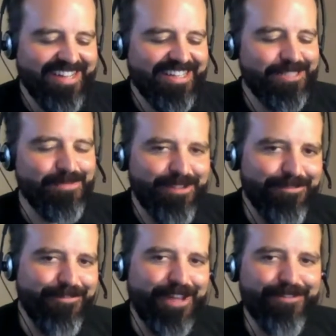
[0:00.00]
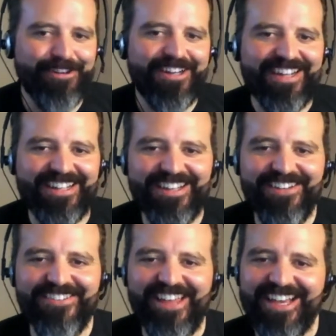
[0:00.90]
Yeah, he's my favorite. I
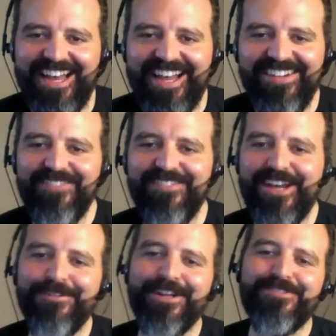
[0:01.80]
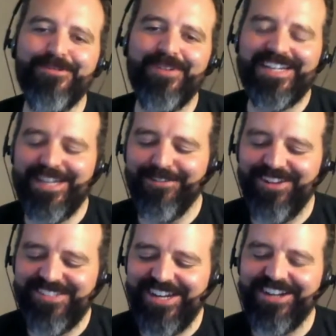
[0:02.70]
love that guy. I make fun of him in my
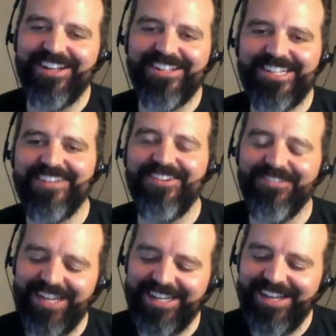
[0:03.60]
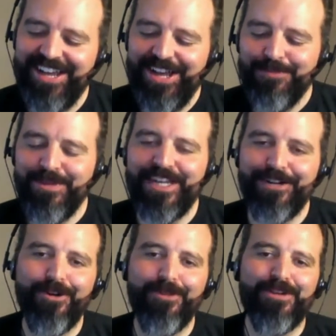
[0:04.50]
DevOps talk all the time. I'm like, being a
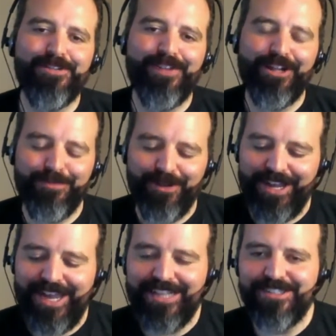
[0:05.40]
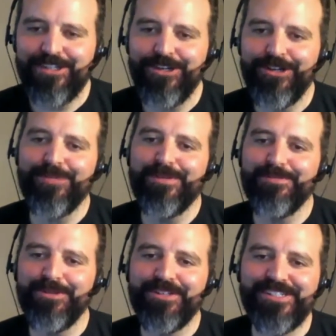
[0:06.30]
former developer, I hate security
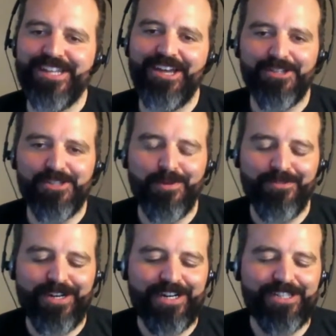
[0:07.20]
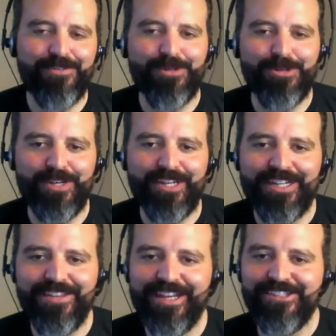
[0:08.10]
people because they always prevented us from doing
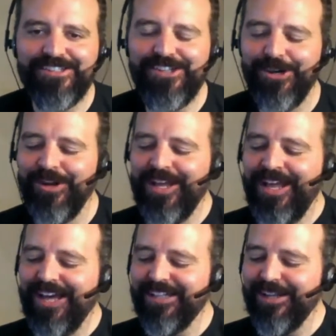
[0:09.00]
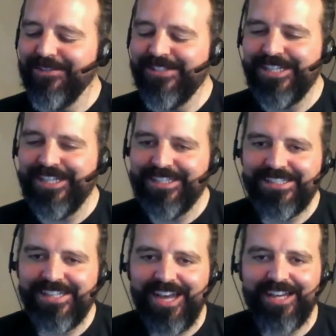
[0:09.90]
anything. And so I love seeing
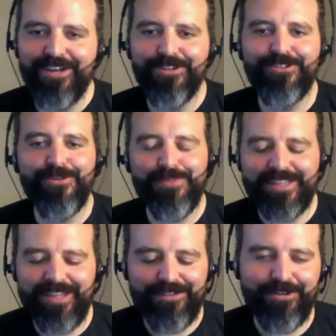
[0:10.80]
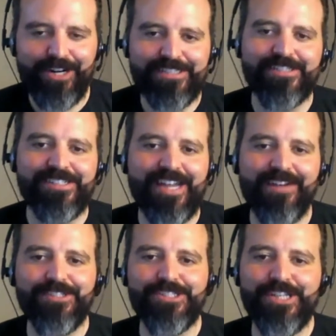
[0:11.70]
this guy go through a midlife crisis and
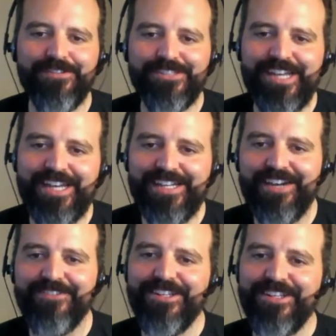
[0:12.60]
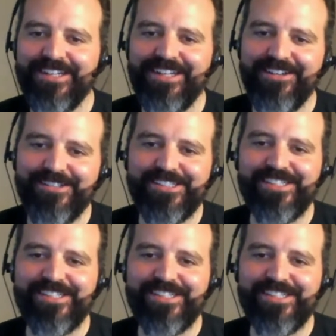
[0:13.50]
have to shave his head and everything. It was